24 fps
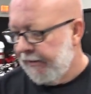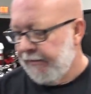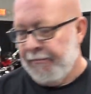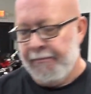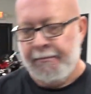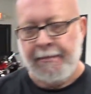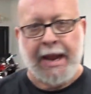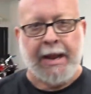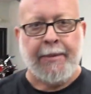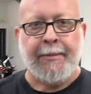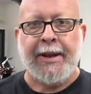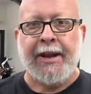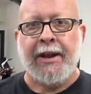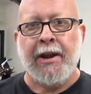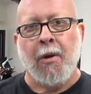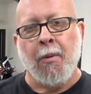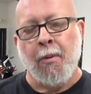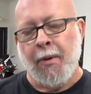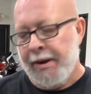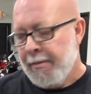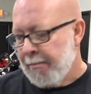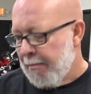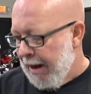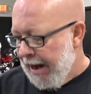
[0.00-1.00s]
maybe you don't
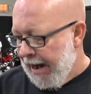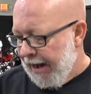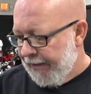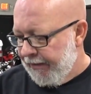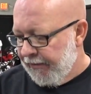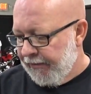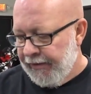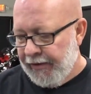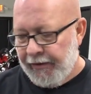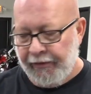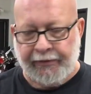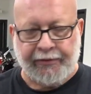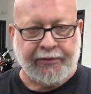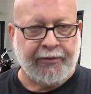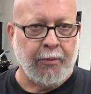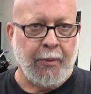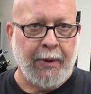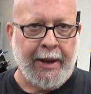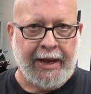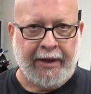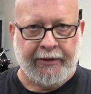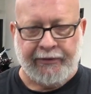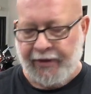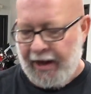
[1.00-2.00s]
want to buy the little
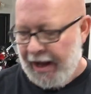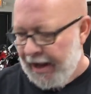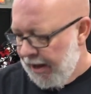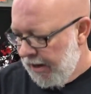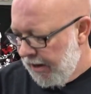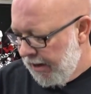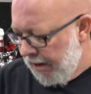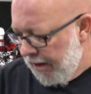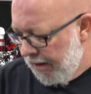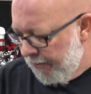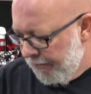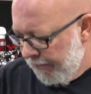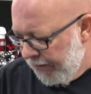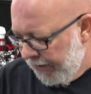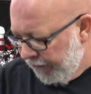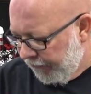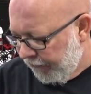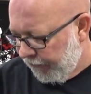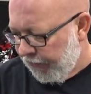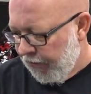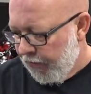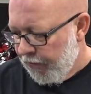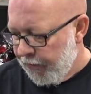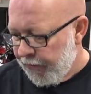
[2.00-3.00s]
switch. I'm going to
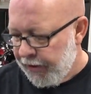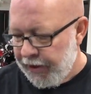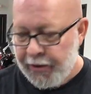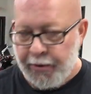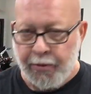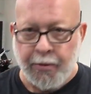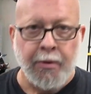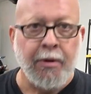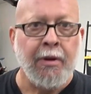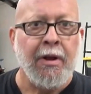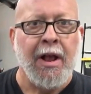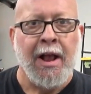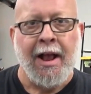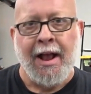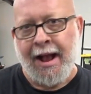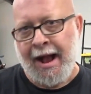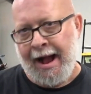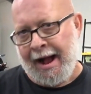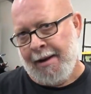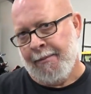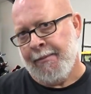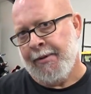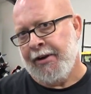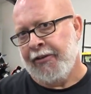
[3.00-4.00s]
show you
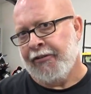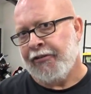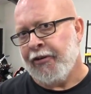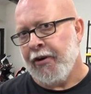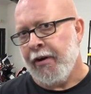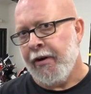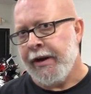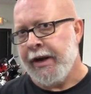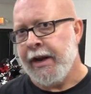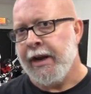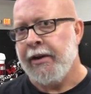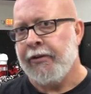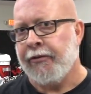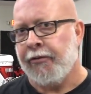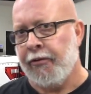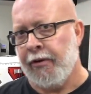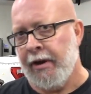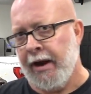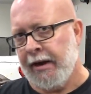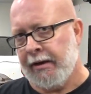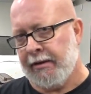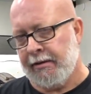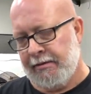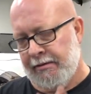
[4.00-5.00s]
a
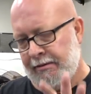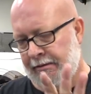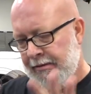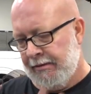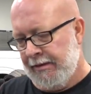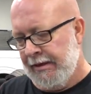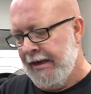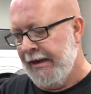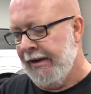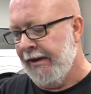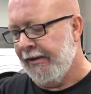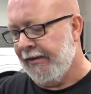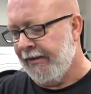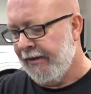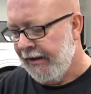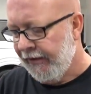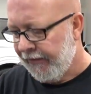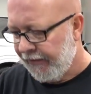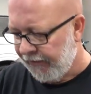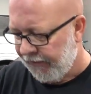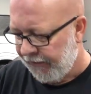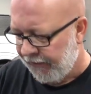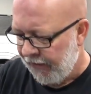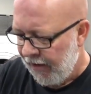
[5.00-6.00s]
trick. And
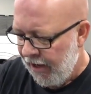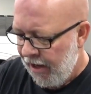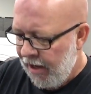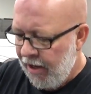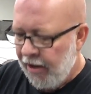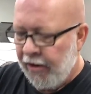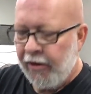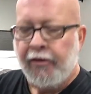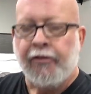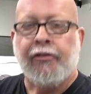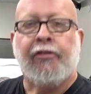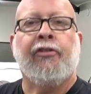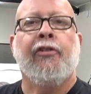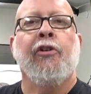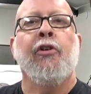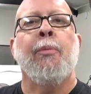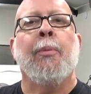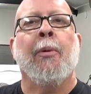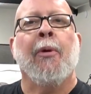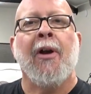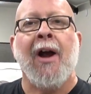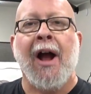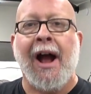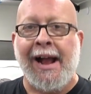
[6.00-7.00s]
this is
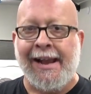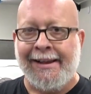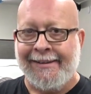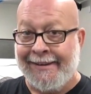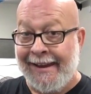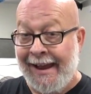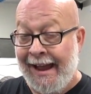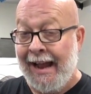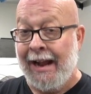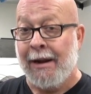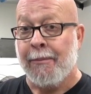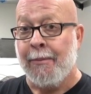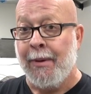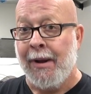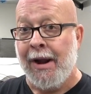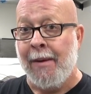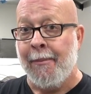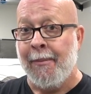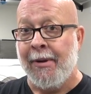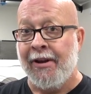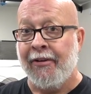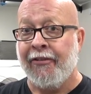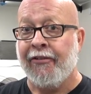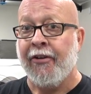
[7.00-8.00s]
super high tech, but I'm
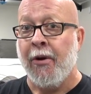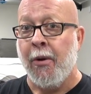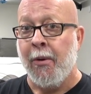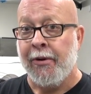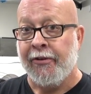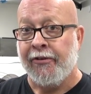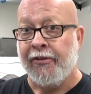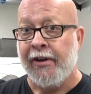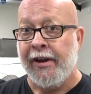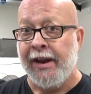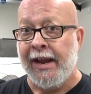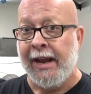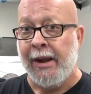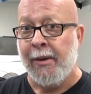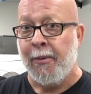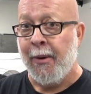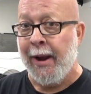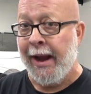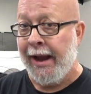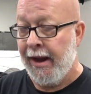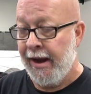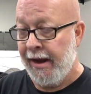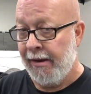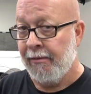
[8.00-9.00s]
going to show it to you
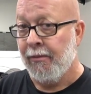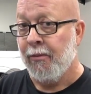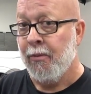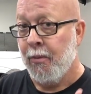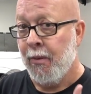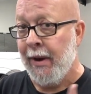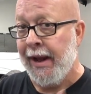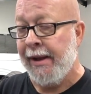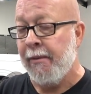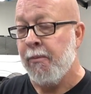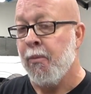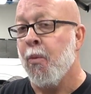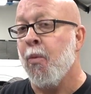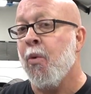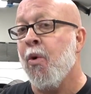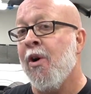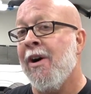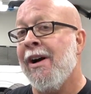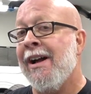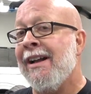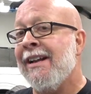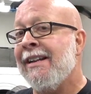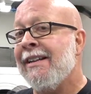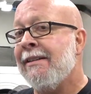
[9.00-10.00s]
anyway. Wait
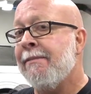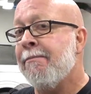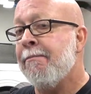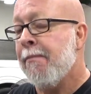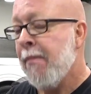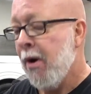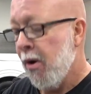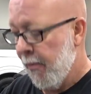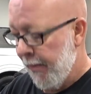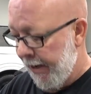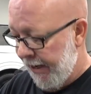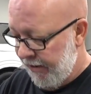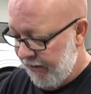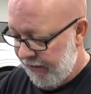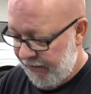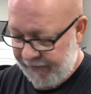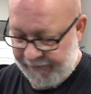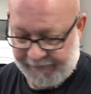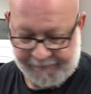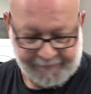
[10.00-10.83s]
one moment.